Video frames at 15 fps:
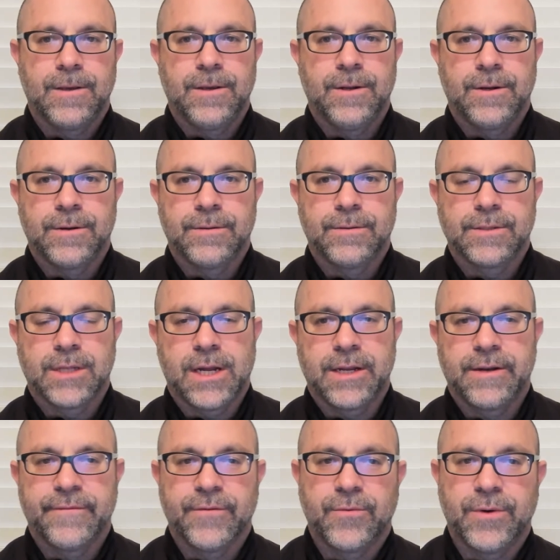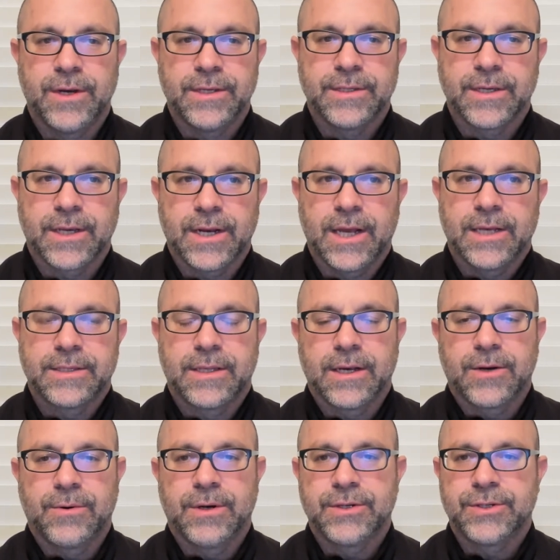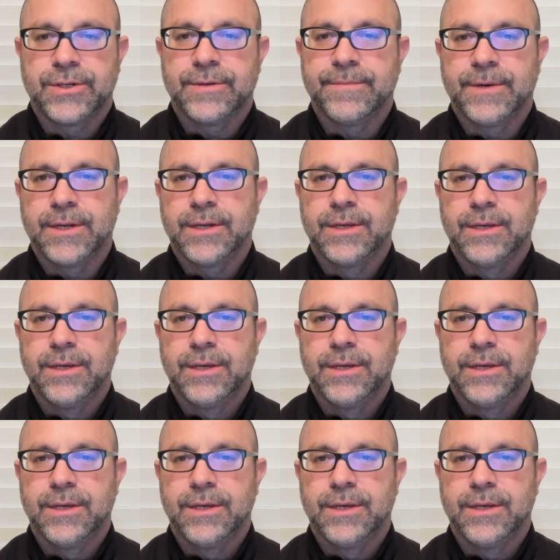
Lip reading: There's a lot of different ways I can ask that question, but